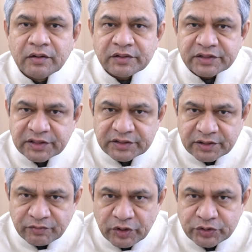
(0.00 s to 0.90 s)
This has
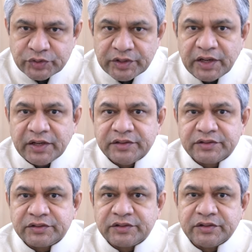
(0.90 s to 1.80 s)

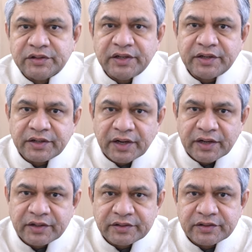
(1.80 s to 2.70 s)
revolutionized the
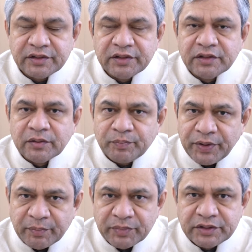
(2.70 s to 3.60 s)
entire
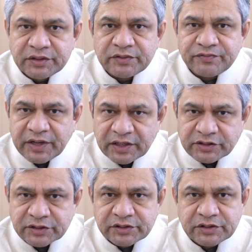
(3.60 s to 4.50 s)
payment,
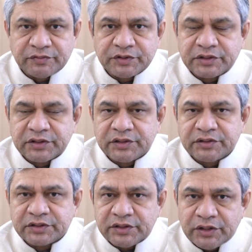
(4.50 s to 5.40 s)
financial
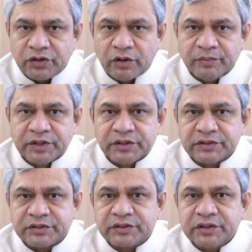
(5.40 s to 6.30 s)
services,
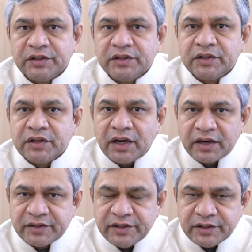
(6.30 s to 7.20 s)
e-commerce,
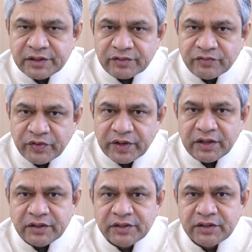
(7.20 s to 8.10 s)
and the
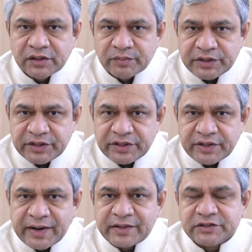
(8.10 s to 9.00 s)
way the government
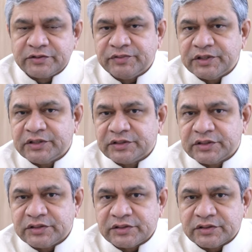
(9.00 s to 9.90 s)
interacts with its
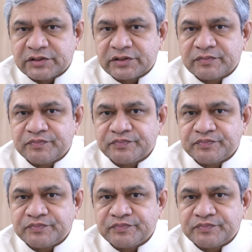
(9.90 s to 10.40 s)
citizens.